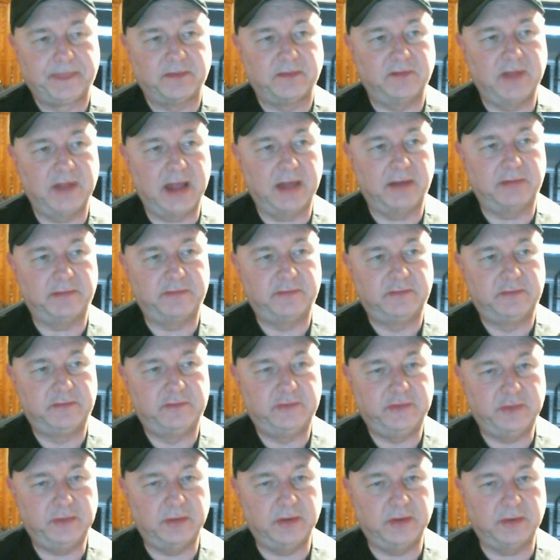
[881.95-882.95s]
So now it's
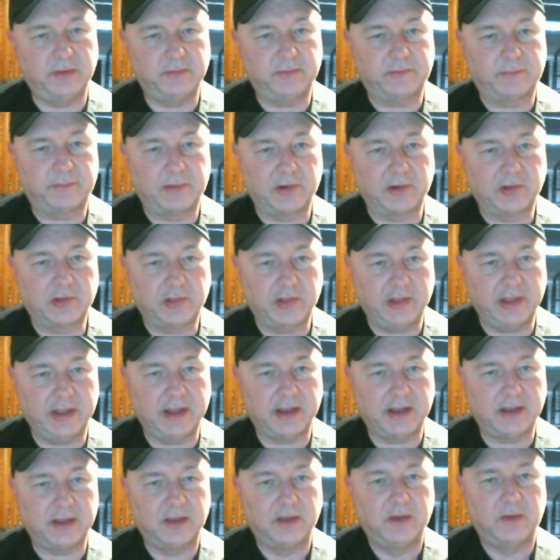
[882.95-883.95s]
2 notes per
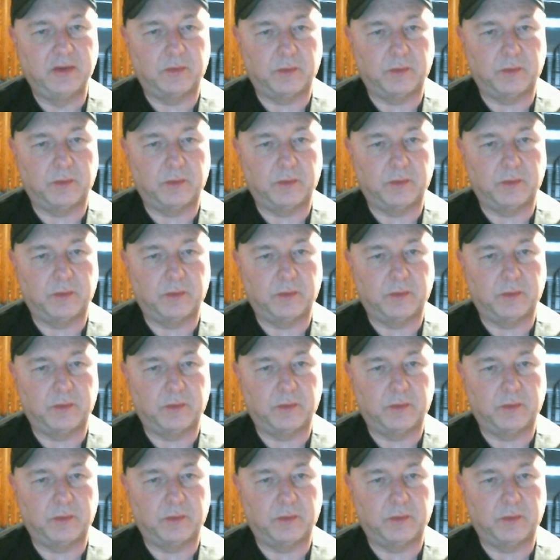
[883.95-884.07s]
click.